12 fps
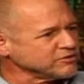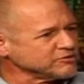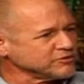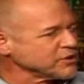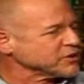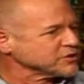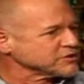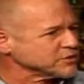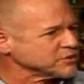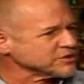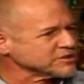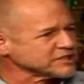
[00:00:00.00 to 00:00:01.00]
photo
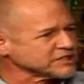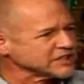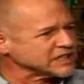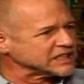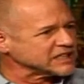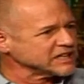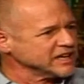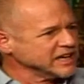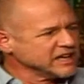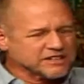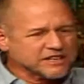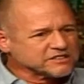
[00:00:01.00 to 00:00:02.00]
tours, and
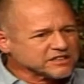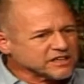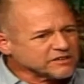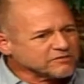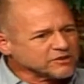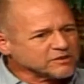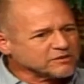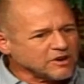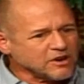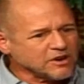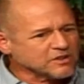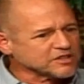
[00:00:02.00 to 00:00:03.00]
that's again for
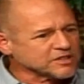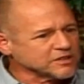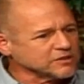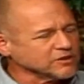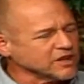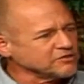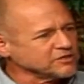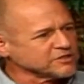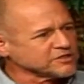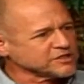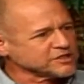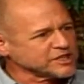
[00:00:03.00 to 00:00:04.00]
all skill
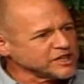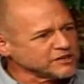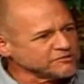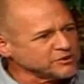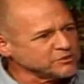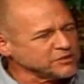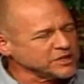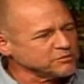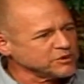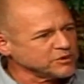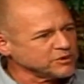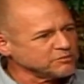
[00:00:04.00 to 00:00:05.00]
levels. Just take a few
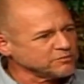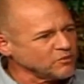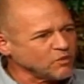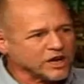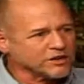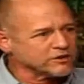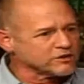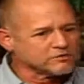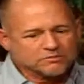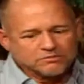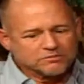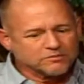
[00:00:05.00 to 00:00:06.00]
people, 1 or
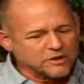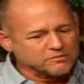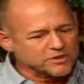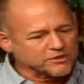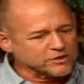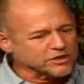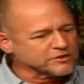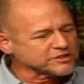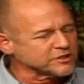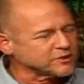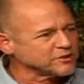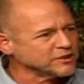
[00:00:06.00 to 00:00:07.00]
up to 3 or
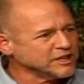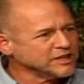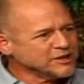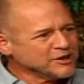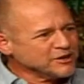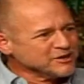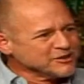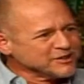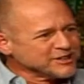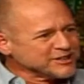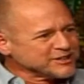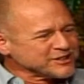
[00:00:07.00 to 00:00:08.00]
so,
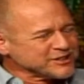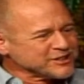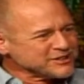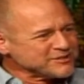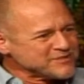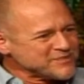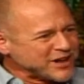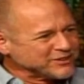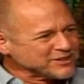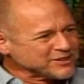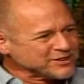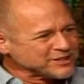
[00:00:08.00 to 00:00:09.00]
into the
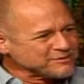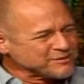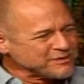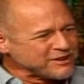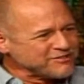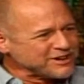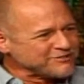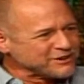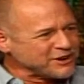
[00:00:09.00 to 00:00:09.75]
mountains, some of my favorite